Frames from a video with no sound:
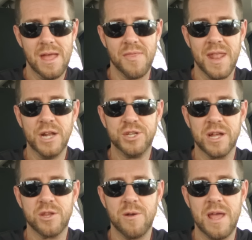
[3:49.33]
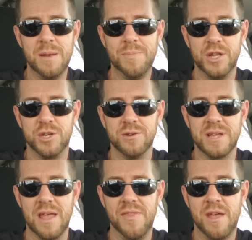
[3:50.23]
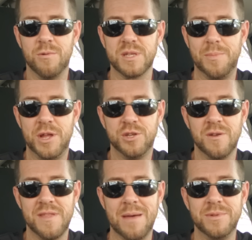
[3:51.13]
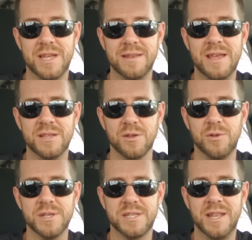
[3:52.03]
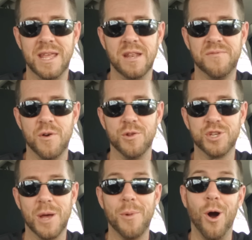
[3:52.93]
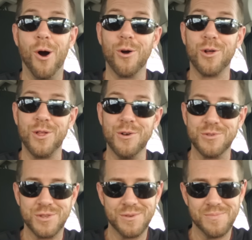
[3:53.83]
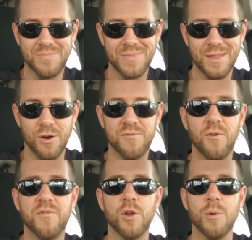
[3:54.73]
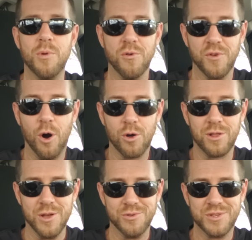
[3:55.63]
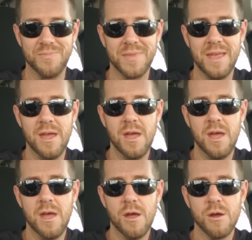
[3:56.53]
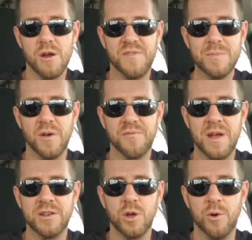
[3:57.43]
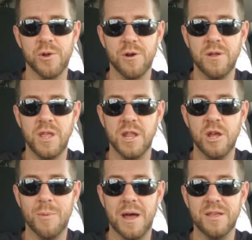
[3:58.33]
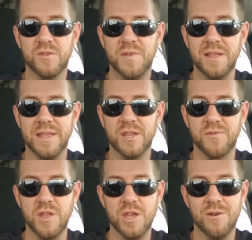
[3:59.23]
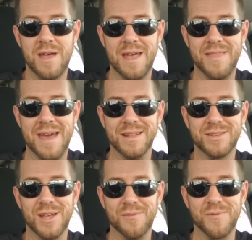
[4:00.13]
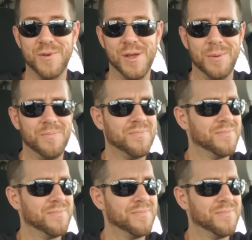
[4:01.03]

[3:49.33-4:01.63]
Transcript: Then I checked her hidden pictures, and there was a picture of them, 10 days old, sitting in a Photoshop all close. A photo booth all close. Her female friend told her, you know about his feelings for you and that it's tough for him.